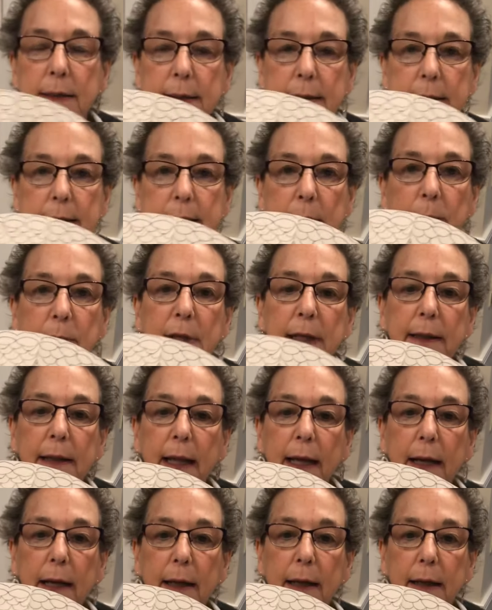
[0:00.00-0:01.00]
something
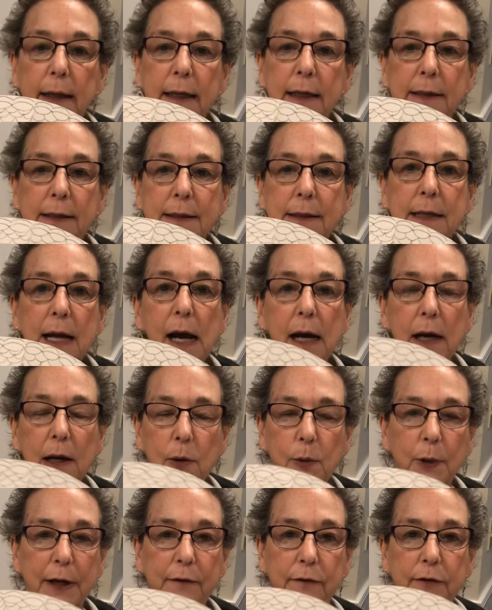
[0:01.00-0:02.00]
that is not
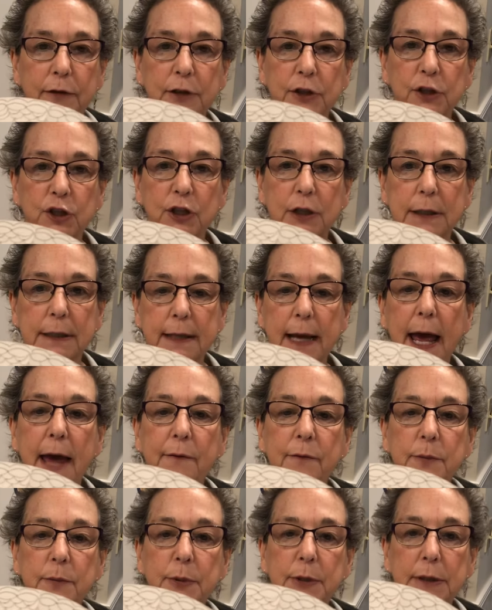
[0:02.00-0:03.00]
quite finished because I
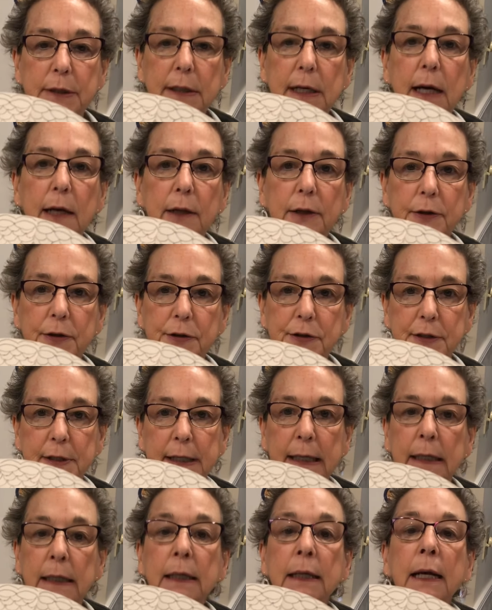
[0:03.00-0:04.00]
haven't put the colors in
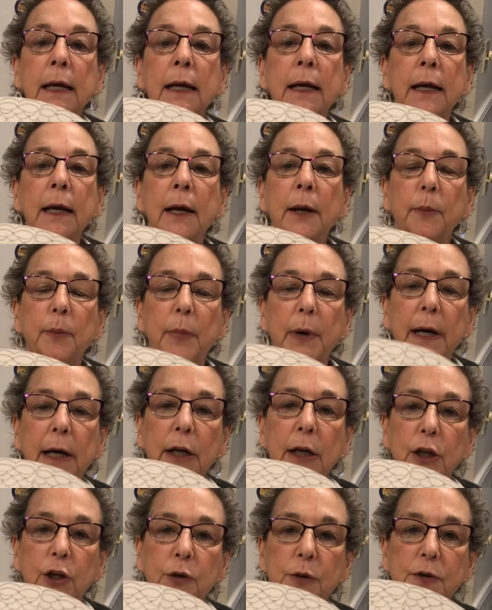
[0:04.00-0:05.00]
it.
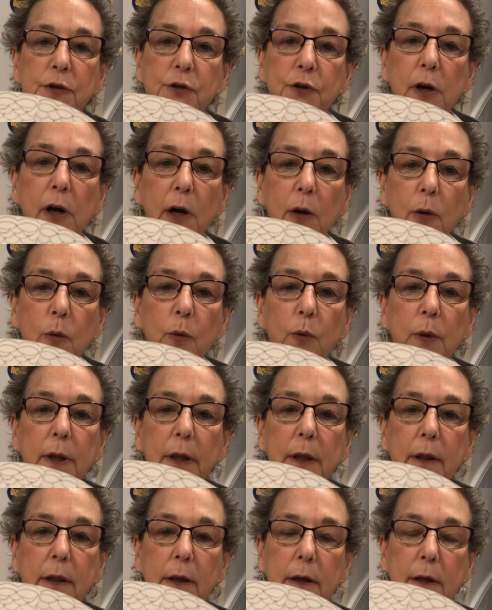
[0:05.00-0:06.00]
But you start
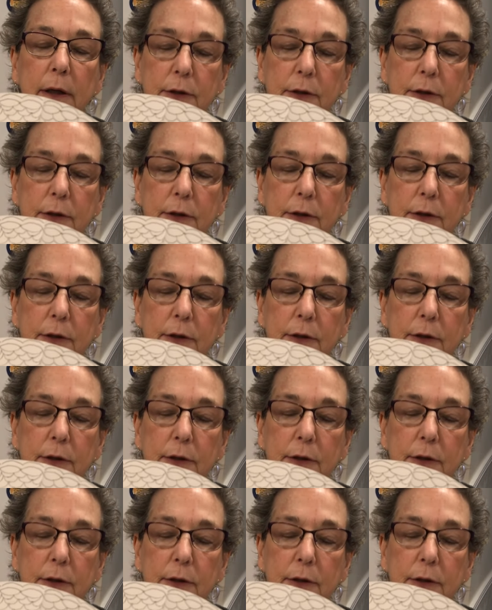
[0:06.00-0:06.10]
with a